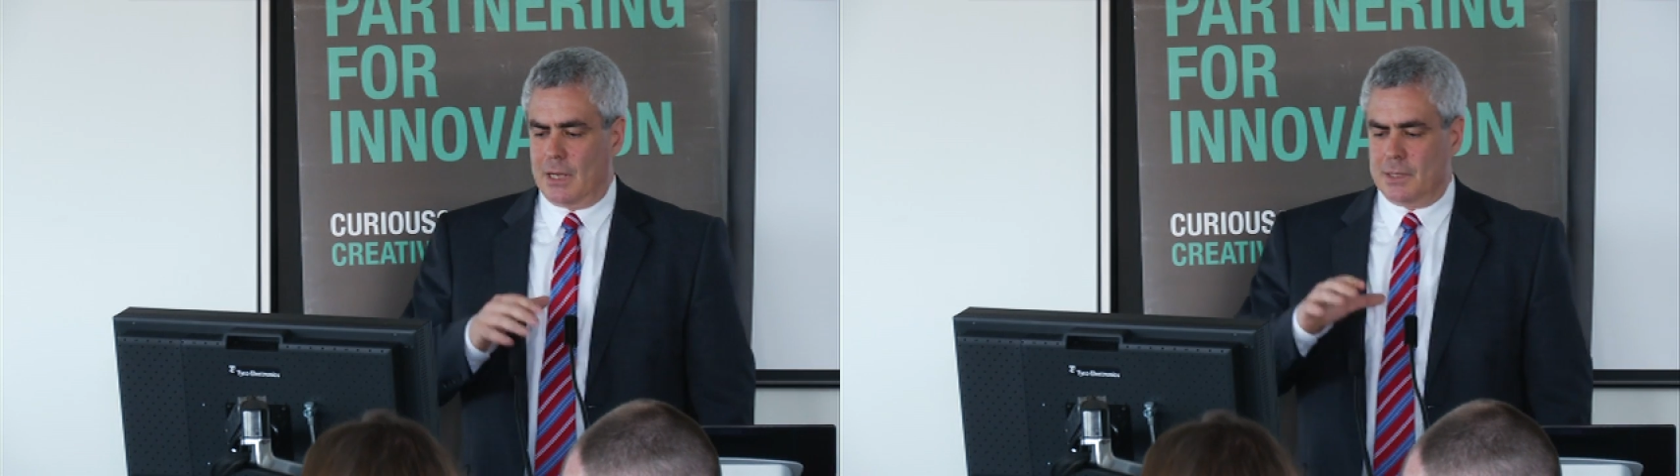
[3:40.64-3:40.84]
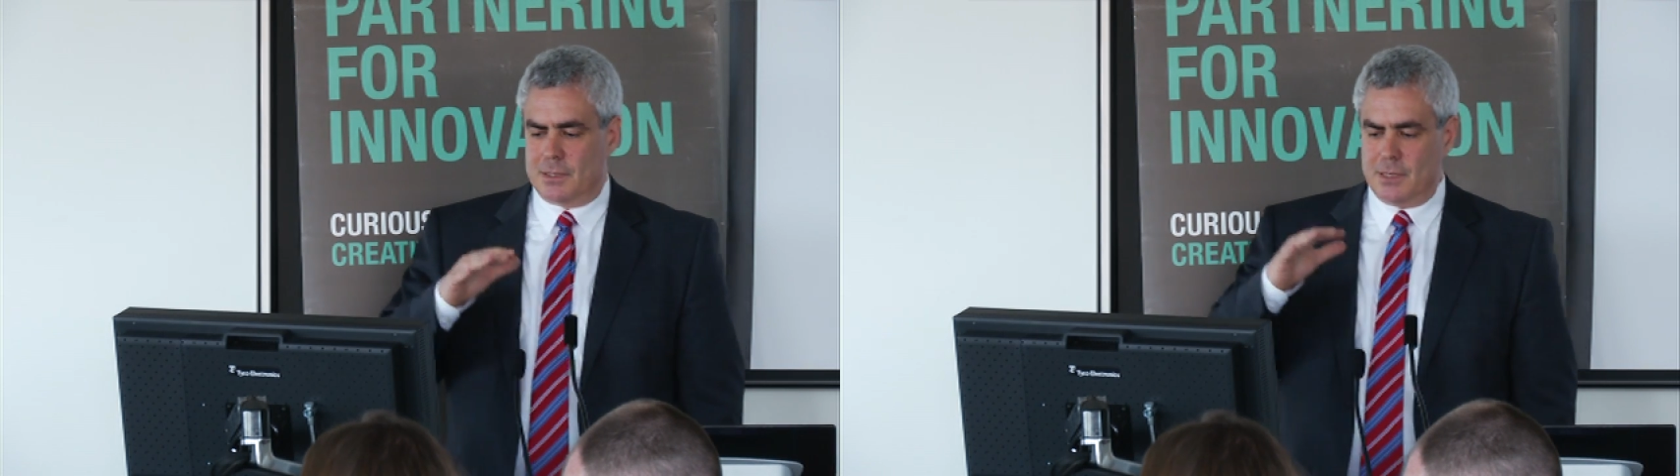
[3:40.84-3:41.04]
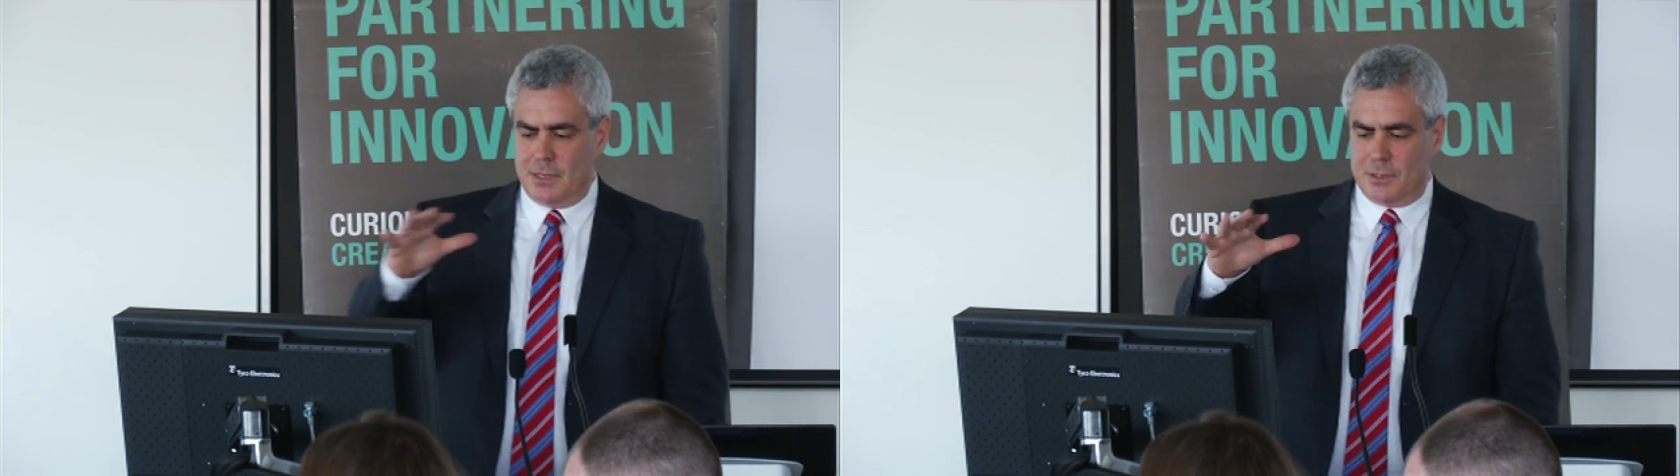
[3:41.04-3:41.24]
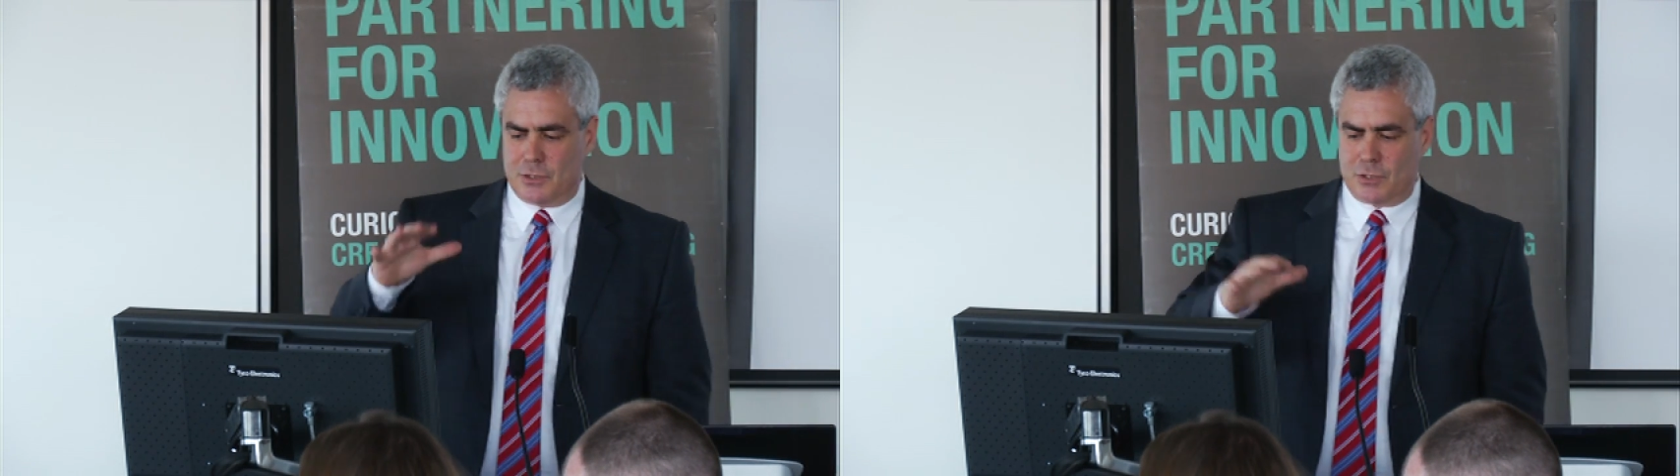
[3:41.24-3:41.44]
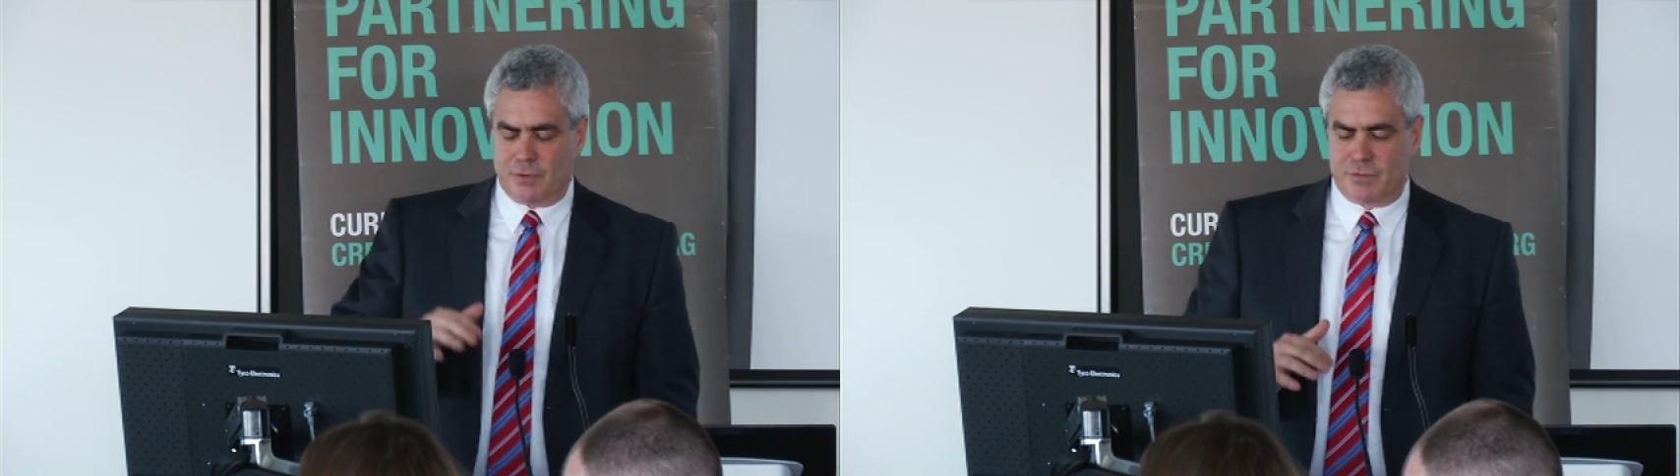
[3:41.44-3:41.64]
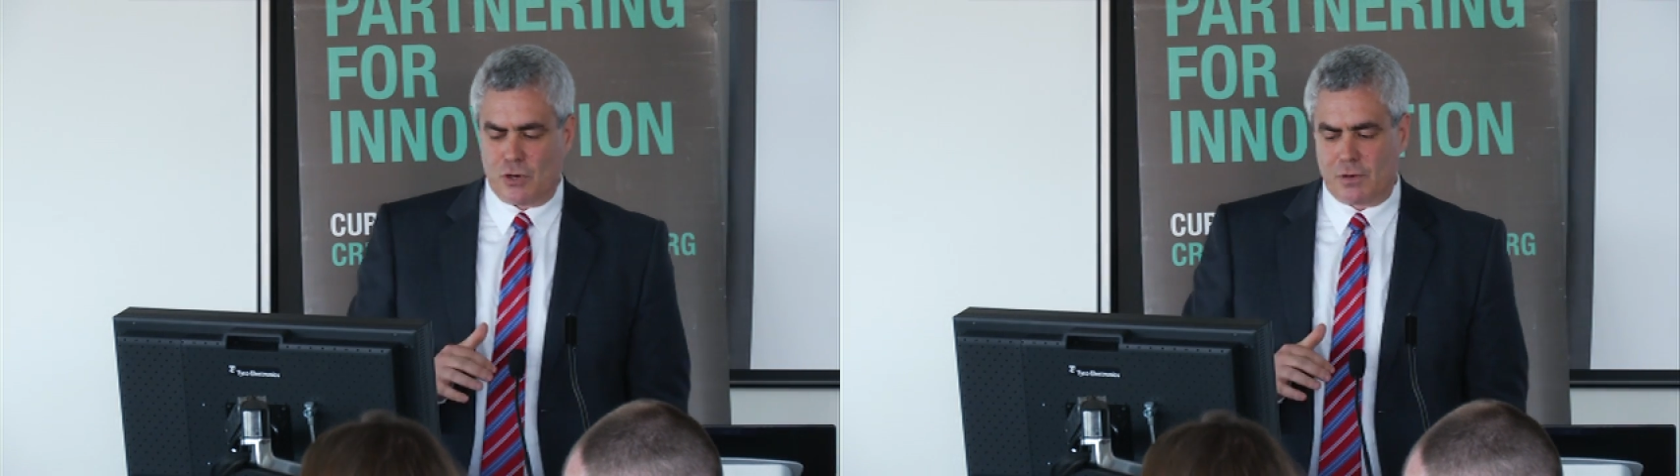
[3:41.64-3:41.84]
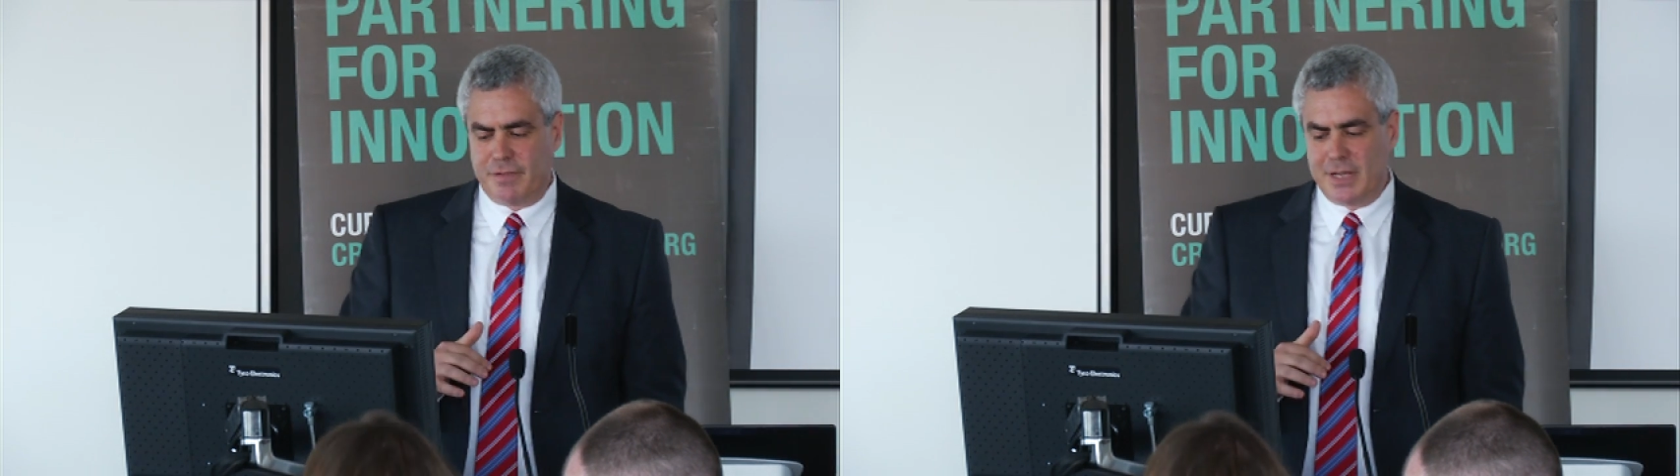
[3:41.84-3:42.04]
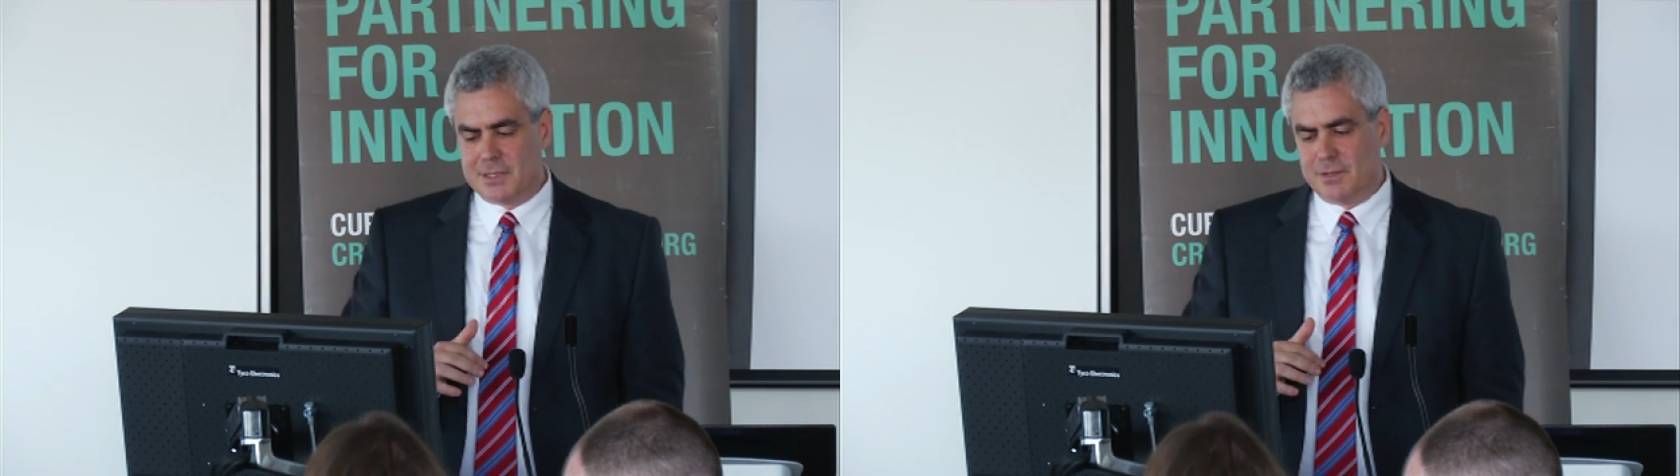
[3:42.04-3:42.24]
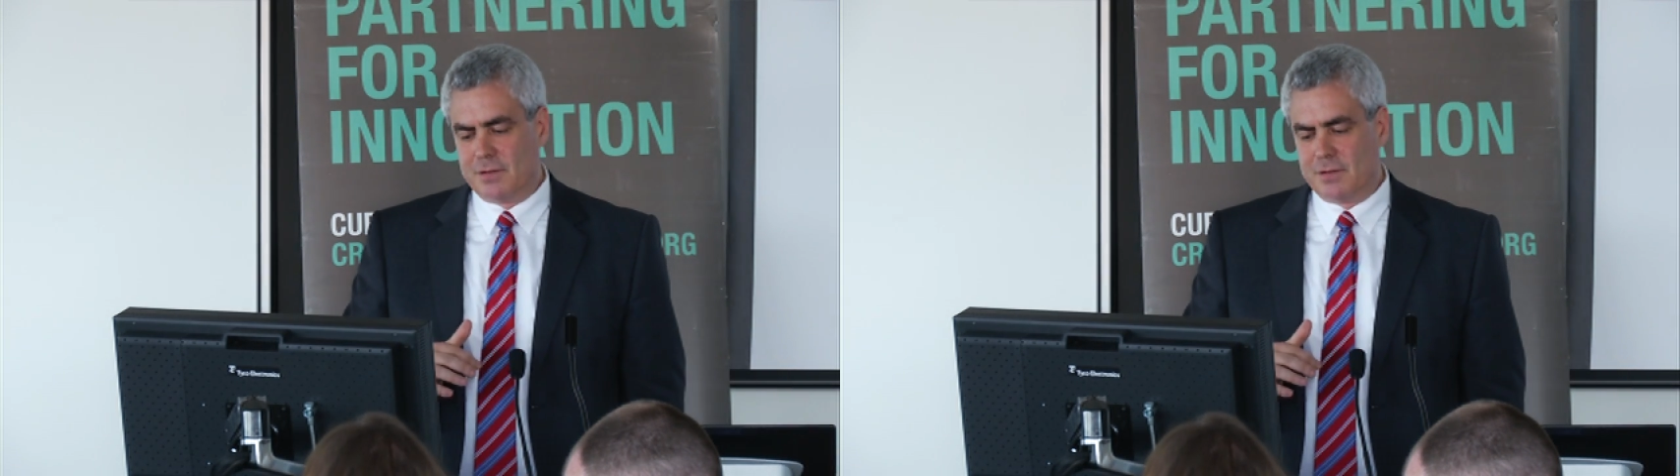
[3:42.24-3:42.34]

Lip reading: At the sort of chalk face,